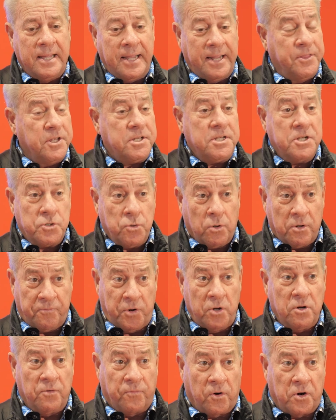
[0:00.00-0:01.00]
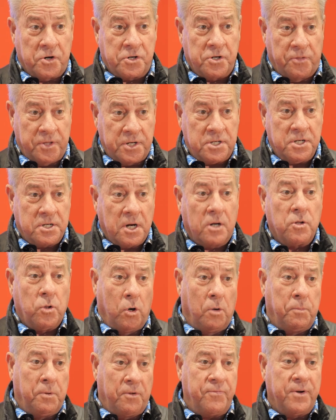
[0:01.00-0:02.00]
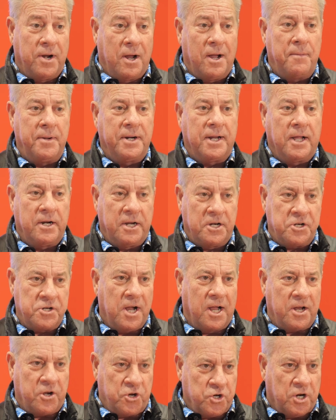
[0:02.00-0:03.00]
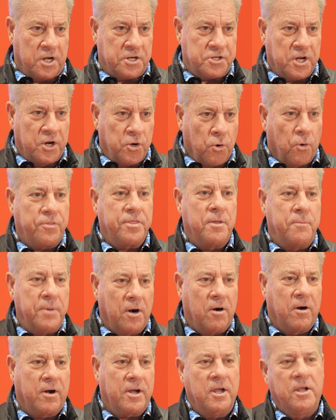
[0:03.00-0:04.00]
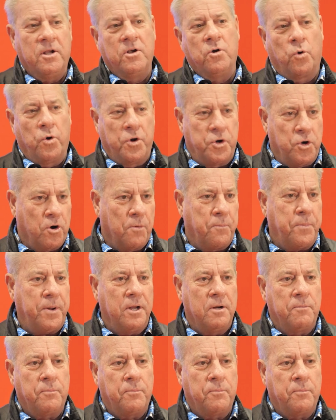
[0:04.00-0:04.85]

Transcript: and this is sort of universal, this is a global phenomenon. It's not just a North American or European